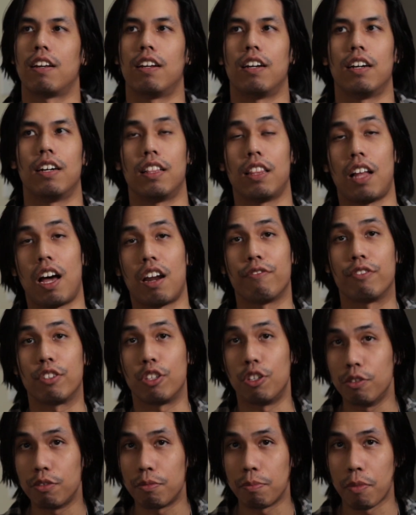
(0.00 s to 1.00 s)
A lot of
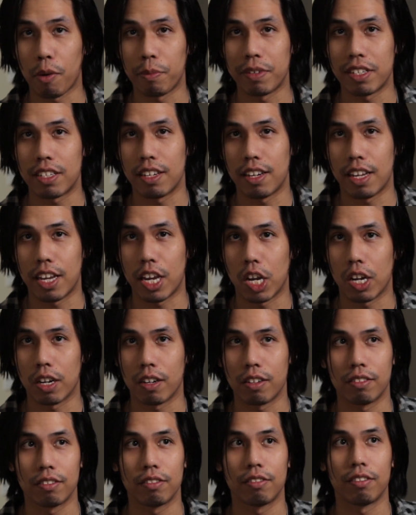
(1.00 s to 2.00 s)
cute moments in
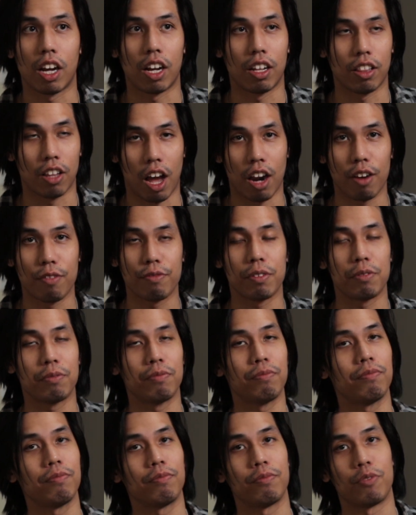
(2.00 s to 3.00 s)
here, a lot of
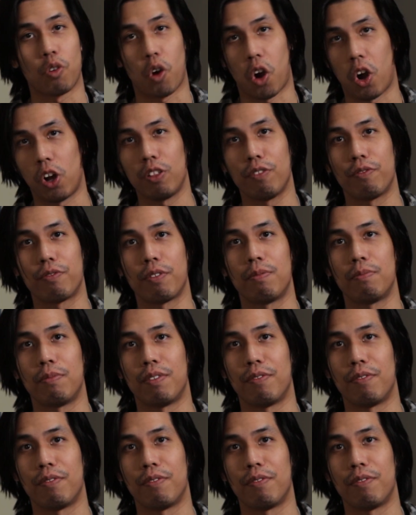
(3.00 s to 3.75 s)
them, or all of them,